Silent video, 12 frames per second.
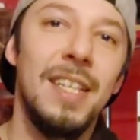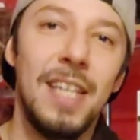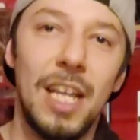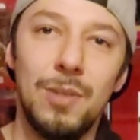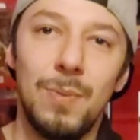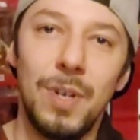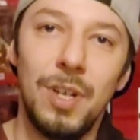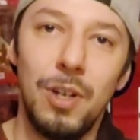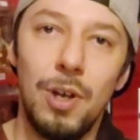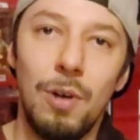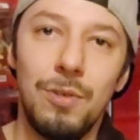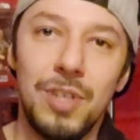That's where you
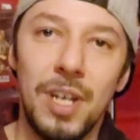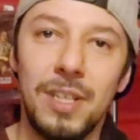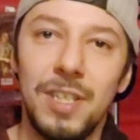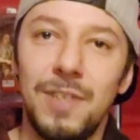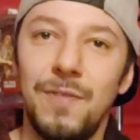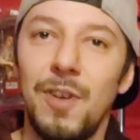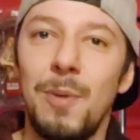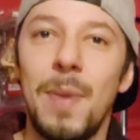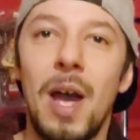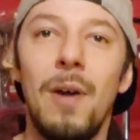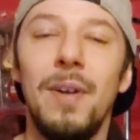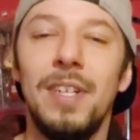can go check this film out.